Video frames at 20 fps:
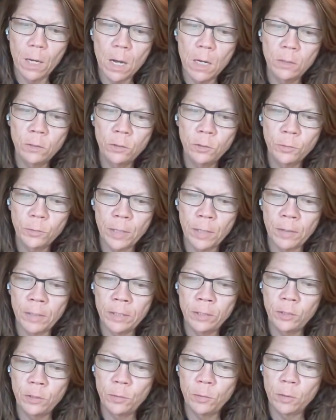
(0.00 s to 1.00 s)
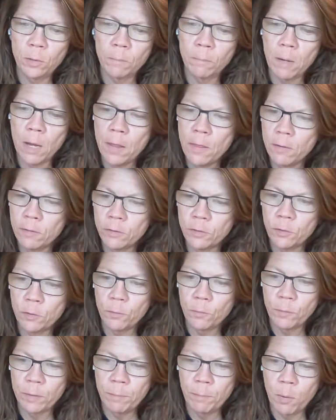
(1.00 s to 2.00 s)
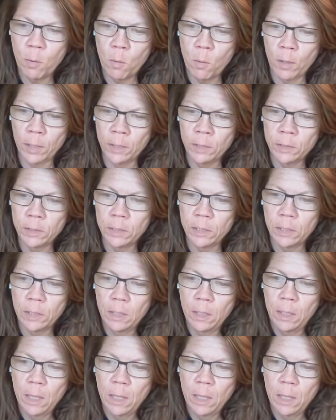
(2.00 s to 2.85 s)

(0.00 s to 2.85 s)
Contrary to her mother's report